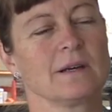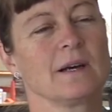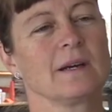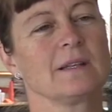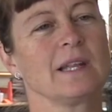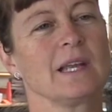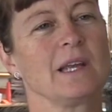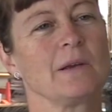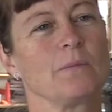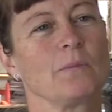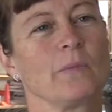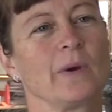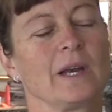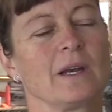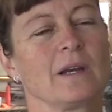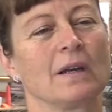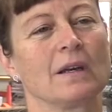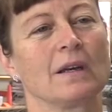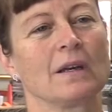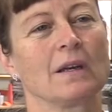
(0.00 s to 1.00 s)
And then
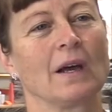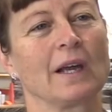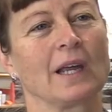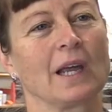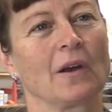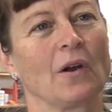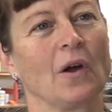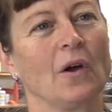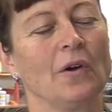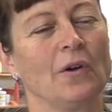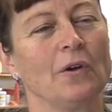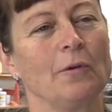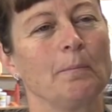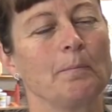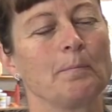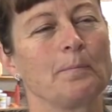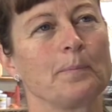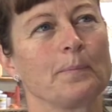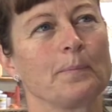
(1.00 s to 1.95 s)
when I get home,